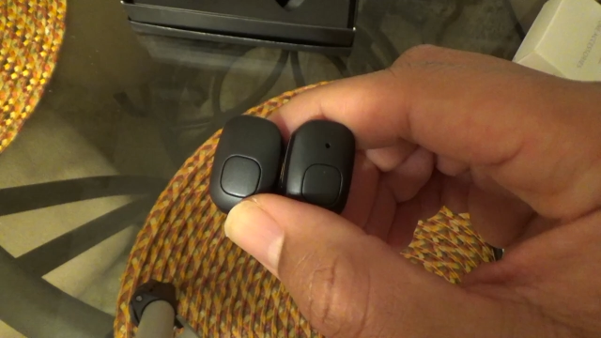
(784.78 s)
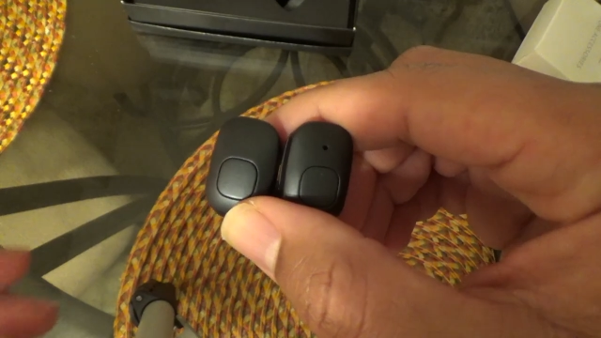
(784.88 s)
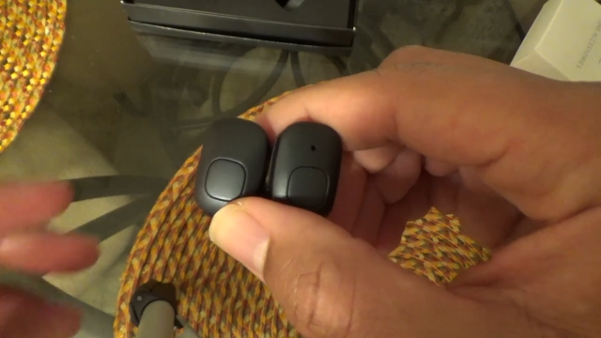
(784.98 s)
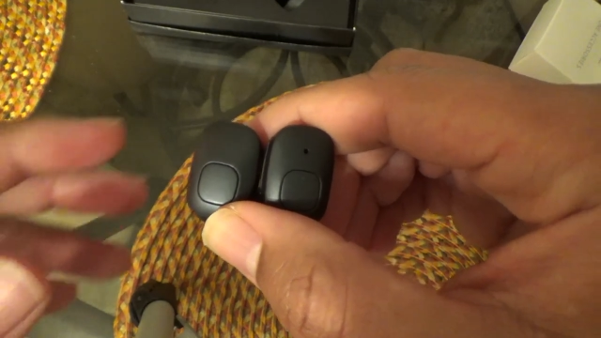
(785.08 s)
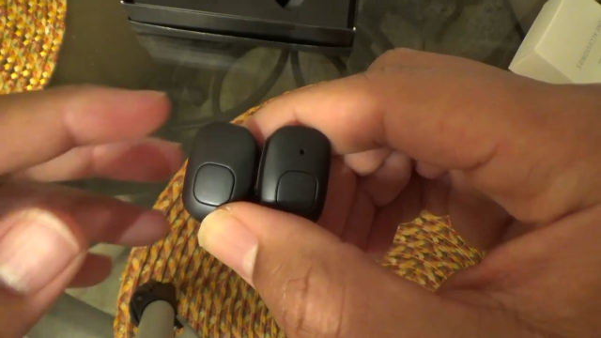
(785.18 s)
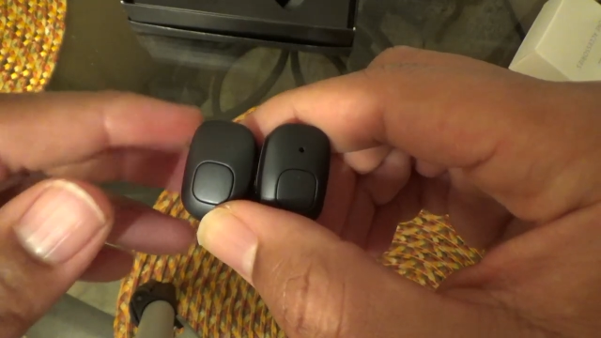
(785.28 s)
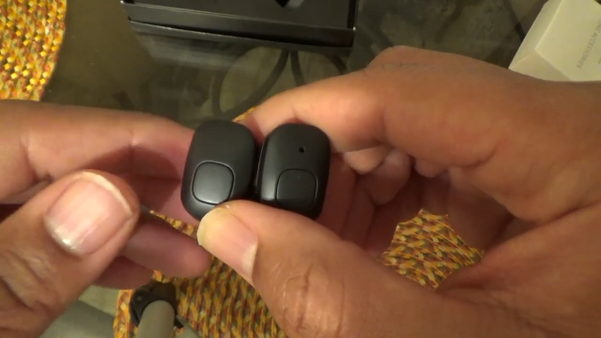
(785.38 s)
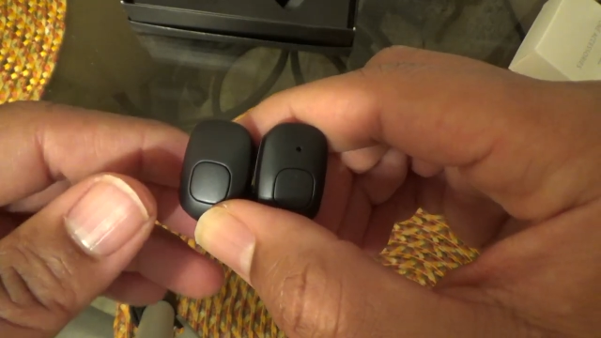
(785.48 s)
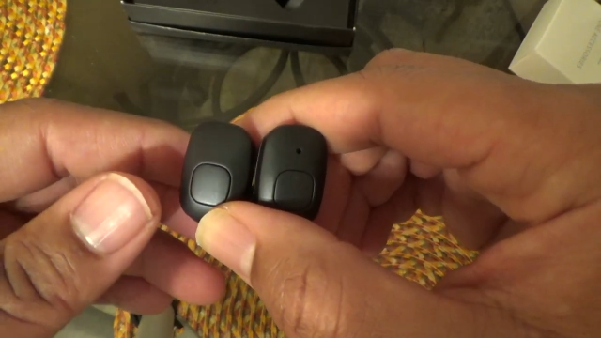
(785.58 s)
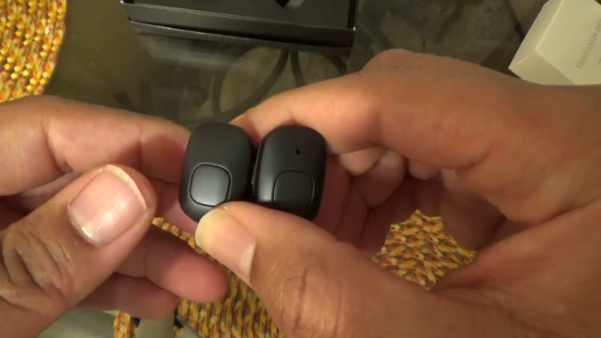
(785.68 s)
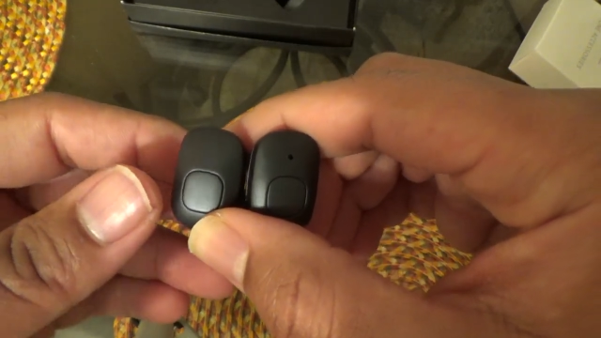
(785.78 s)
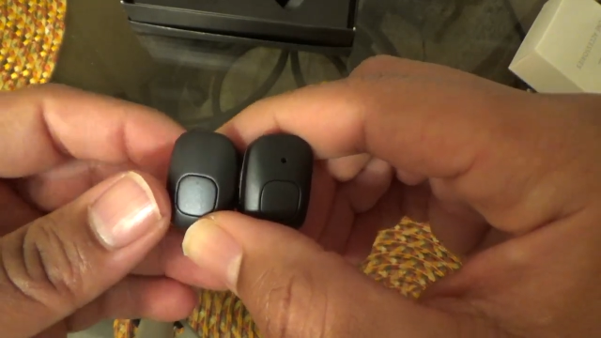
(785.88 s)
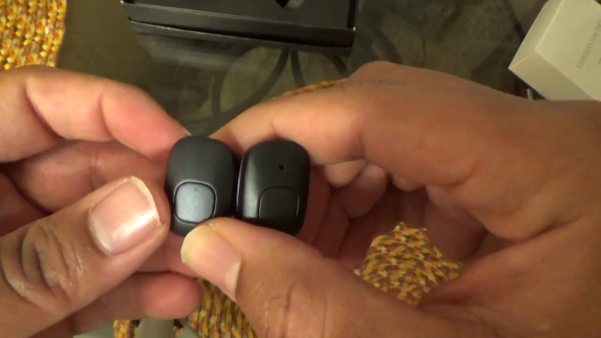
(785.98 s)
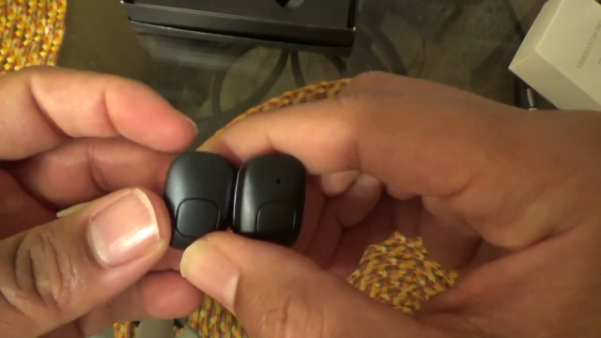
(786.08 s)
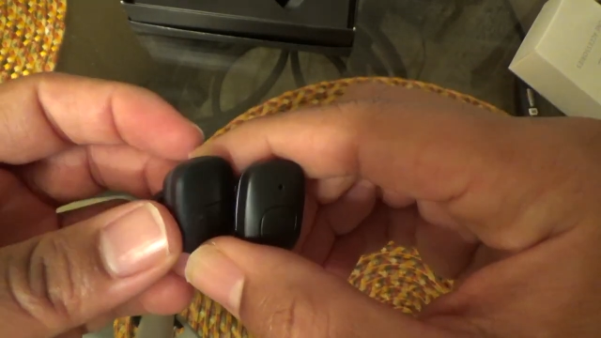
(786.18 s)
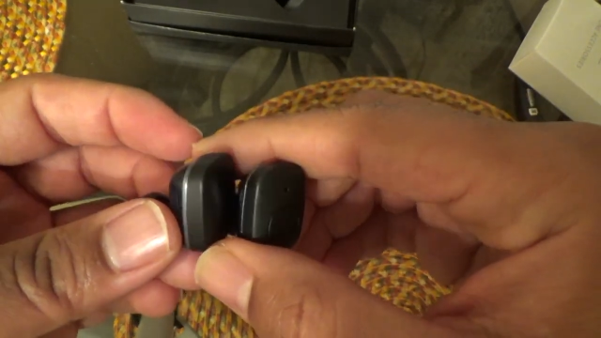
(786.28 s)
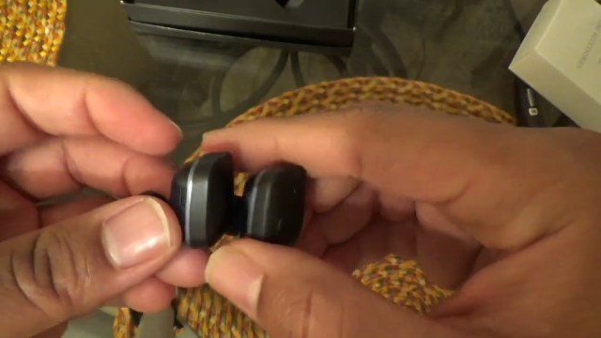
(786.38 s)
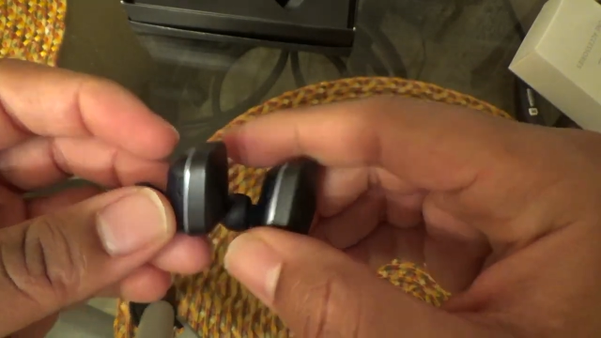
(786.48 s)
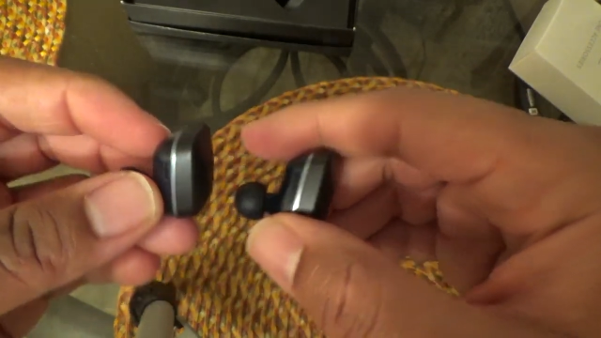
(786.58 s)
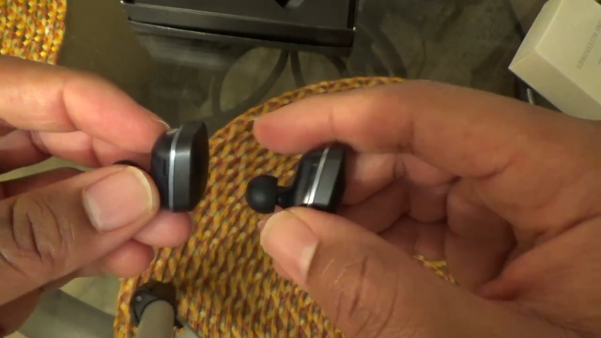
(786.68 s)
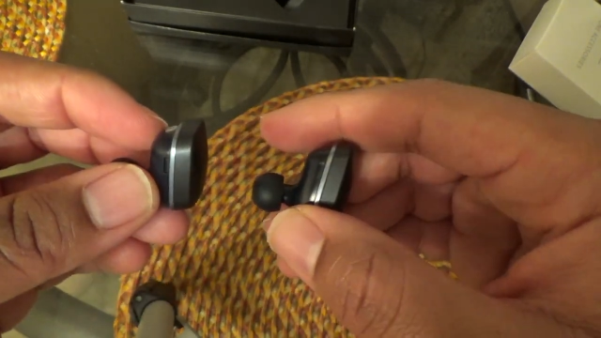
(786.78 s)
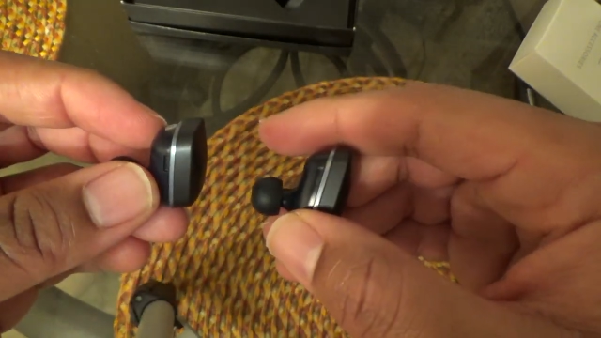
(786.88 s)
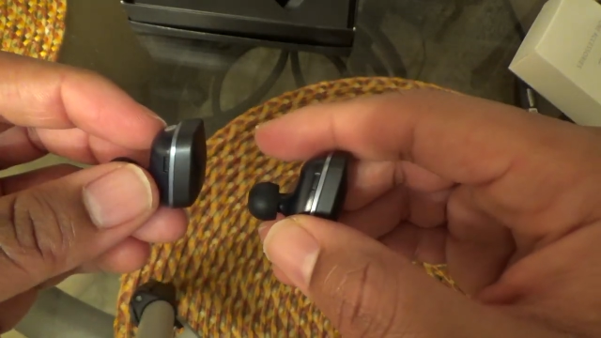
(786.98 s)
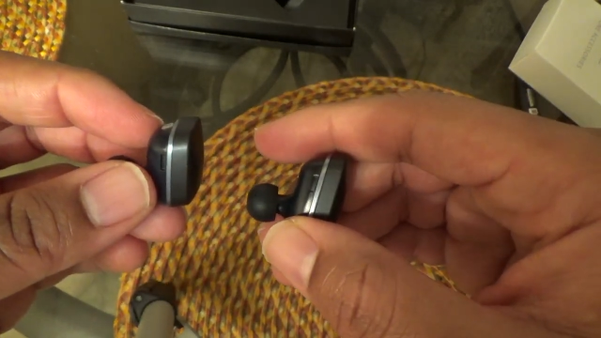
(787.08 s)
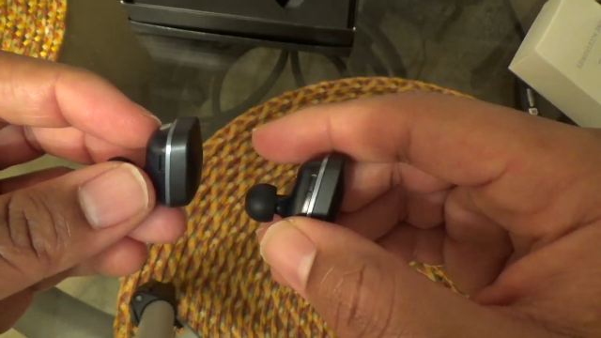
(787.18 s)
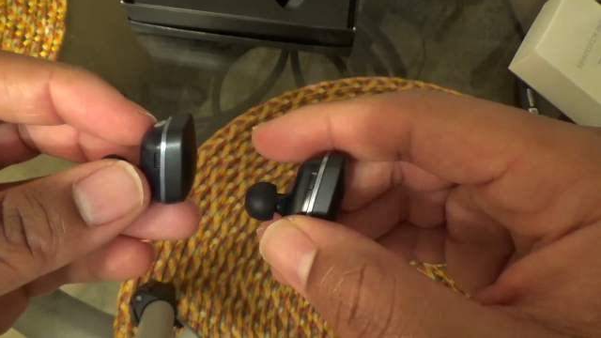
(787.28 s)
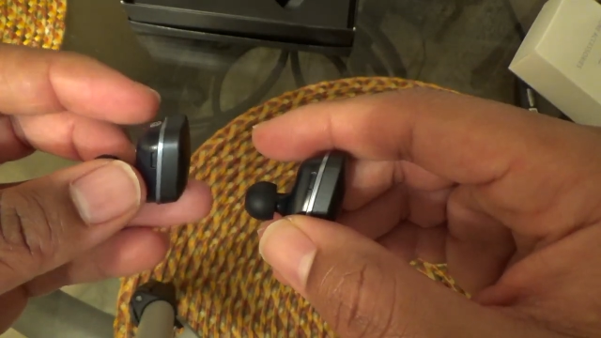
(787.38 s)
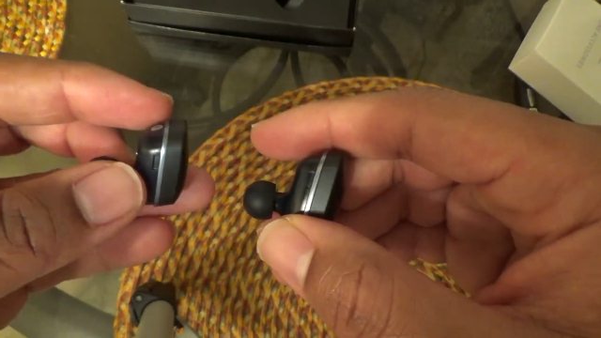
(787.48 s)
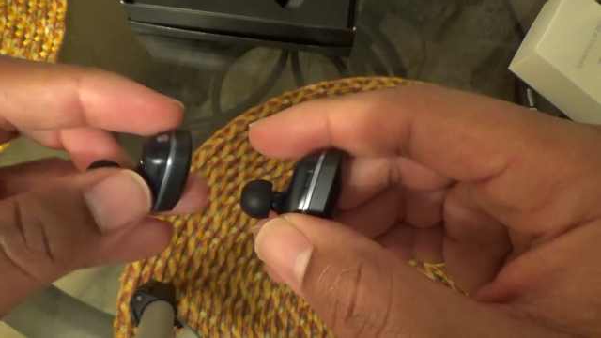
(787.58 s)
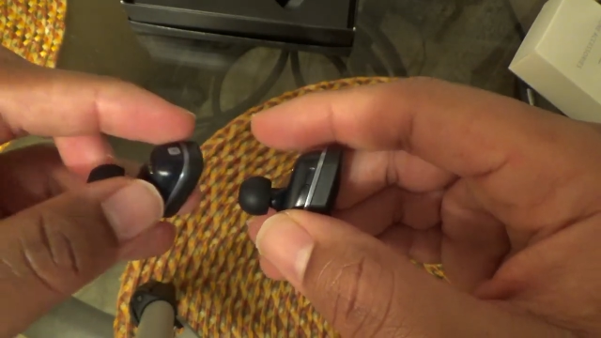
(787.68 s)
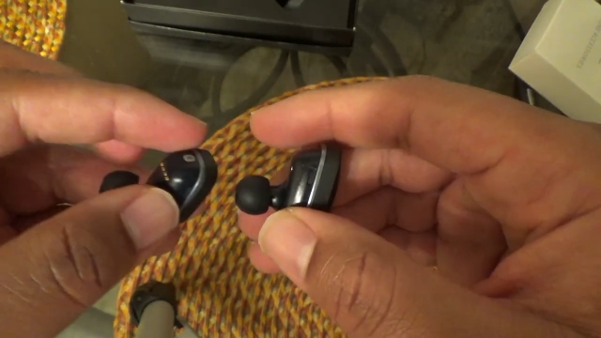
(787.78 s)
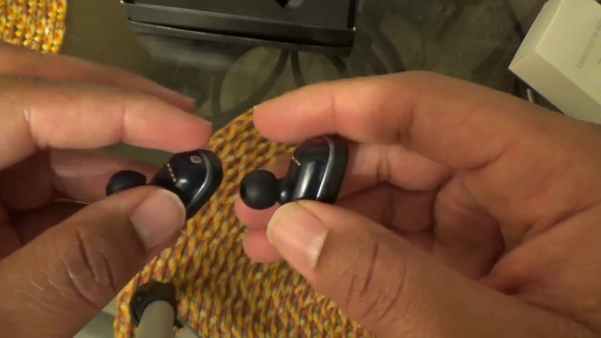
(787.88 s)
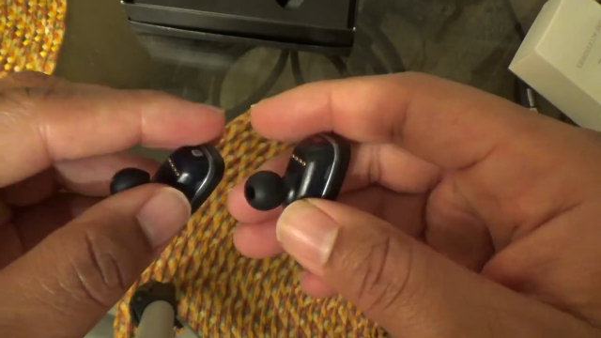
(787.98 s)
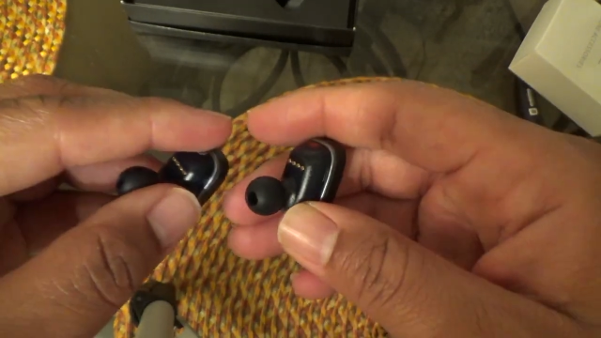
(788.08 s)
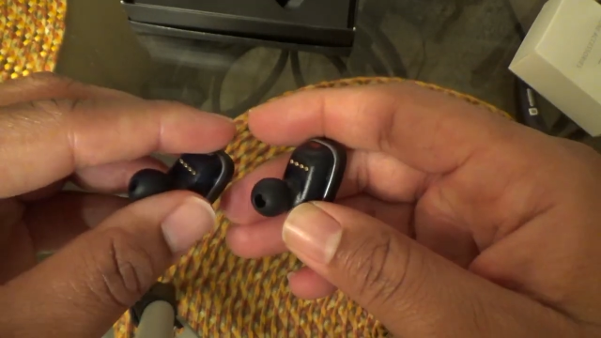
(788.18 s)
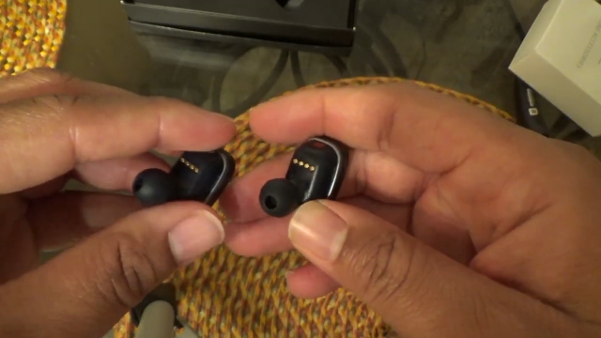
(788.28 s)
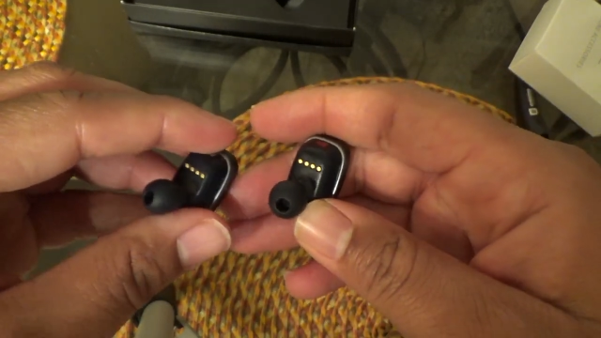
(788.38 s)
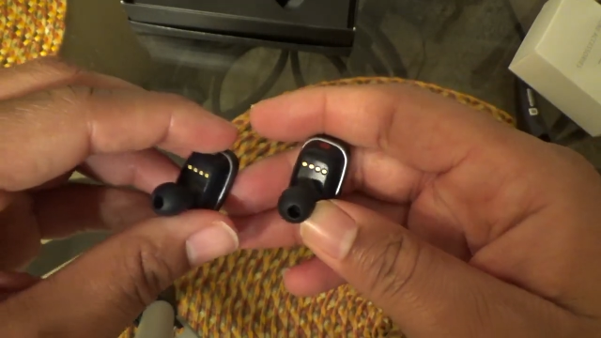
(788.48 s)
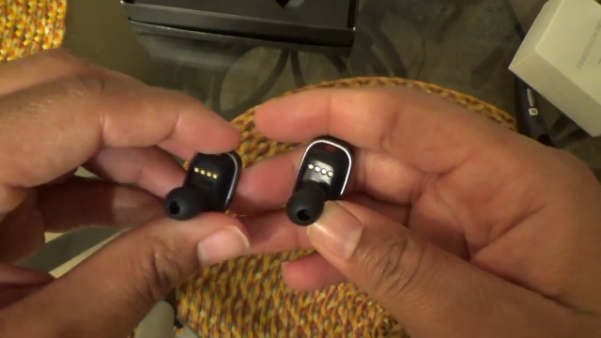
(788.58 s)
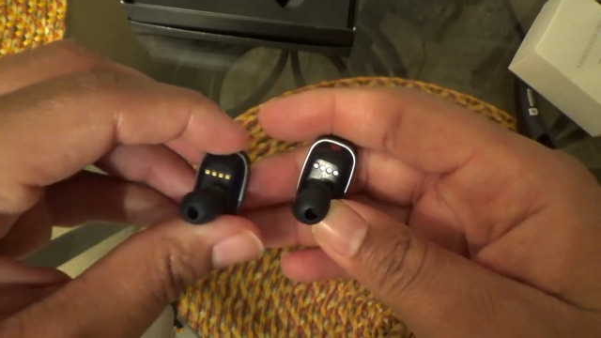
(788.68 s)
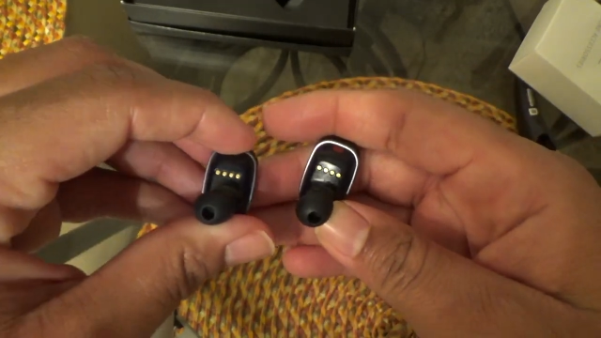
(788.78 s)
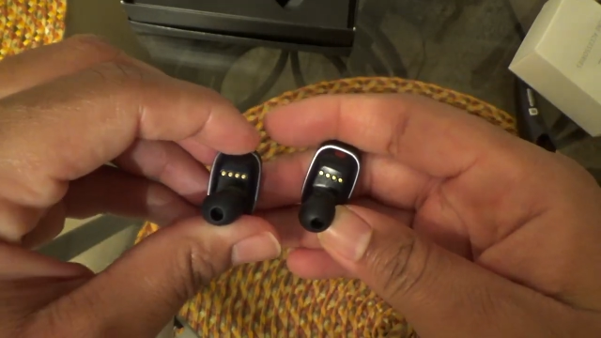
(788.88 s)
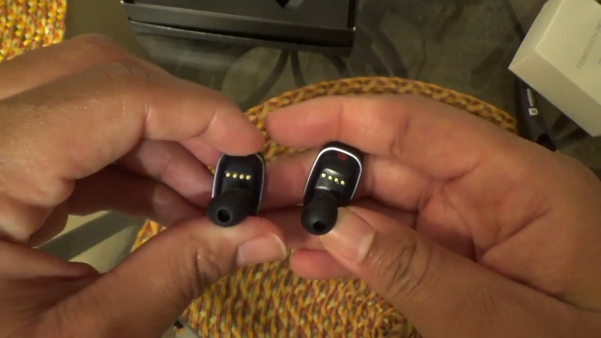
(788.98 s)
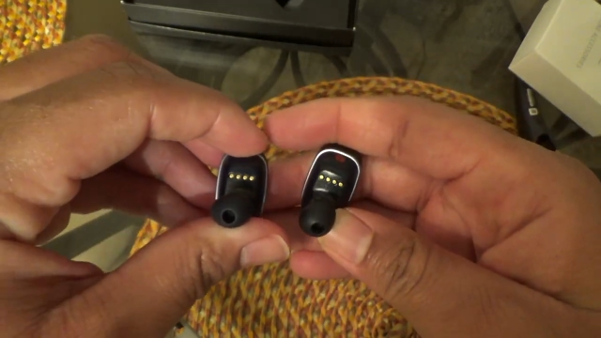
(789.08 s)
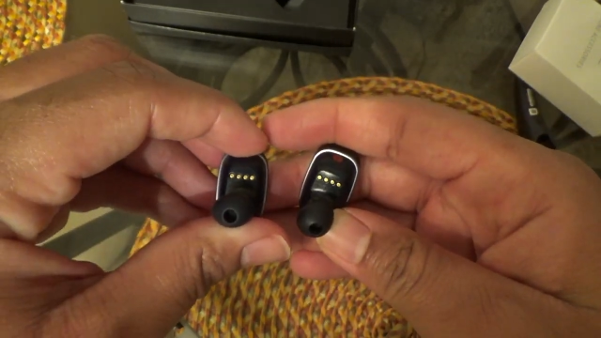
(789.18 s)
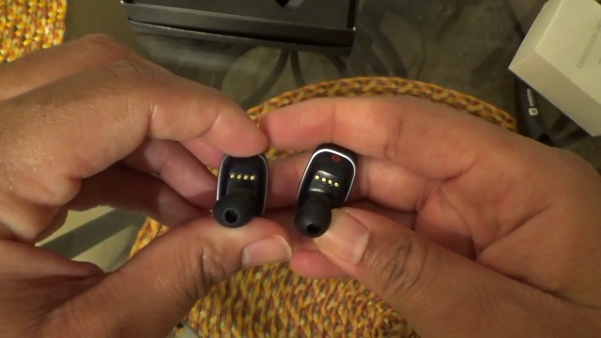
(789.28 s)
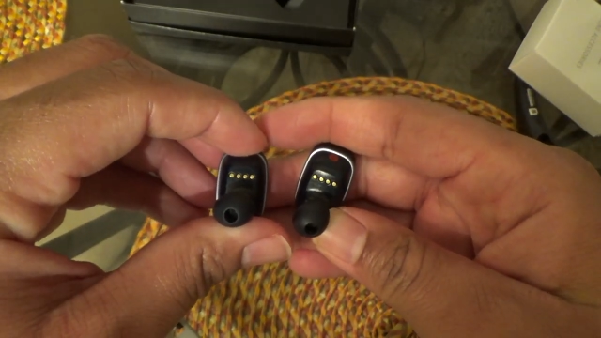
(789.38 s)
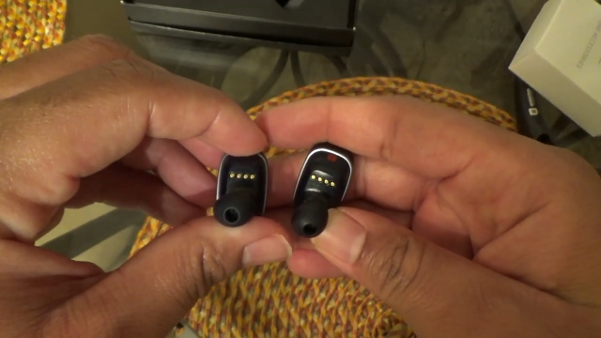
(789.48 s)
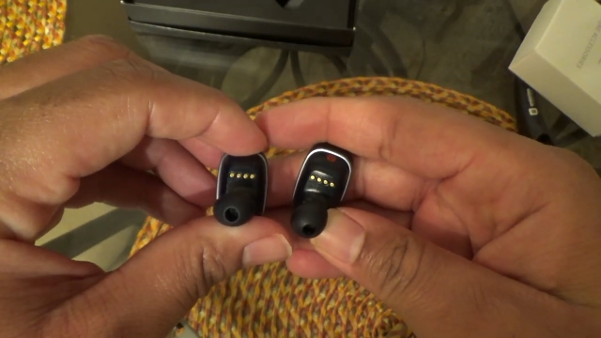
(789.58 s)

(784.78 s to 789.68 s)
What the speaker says: No face is visible, so there are no lips to read.